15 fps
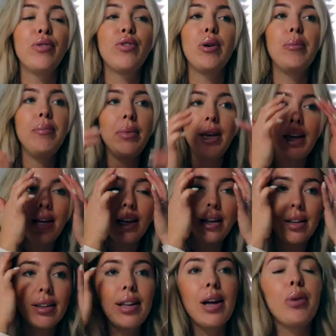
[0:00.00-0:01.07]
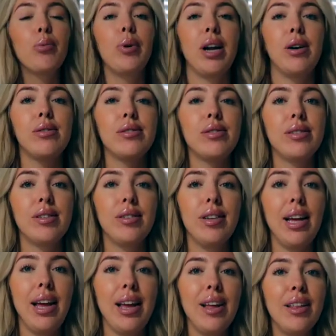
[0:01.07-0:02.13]
For me, like when I was
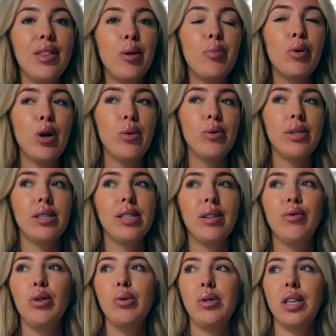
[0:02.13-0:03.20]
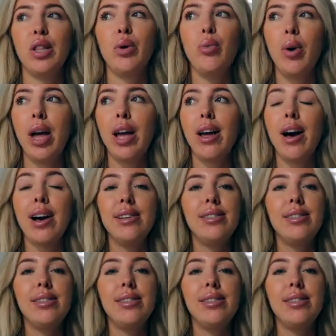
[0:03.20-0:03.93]
in the process of losing the weight, I